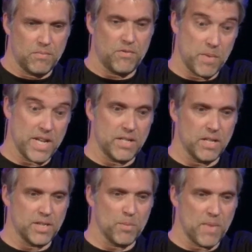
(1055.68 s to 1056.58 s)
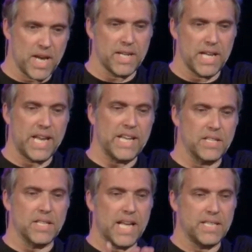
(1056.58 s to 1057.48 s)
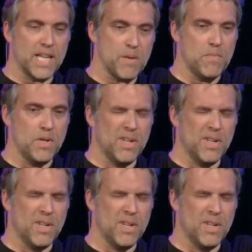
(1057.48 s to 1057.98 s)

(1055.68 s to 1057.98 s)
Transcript: for me to submit into that team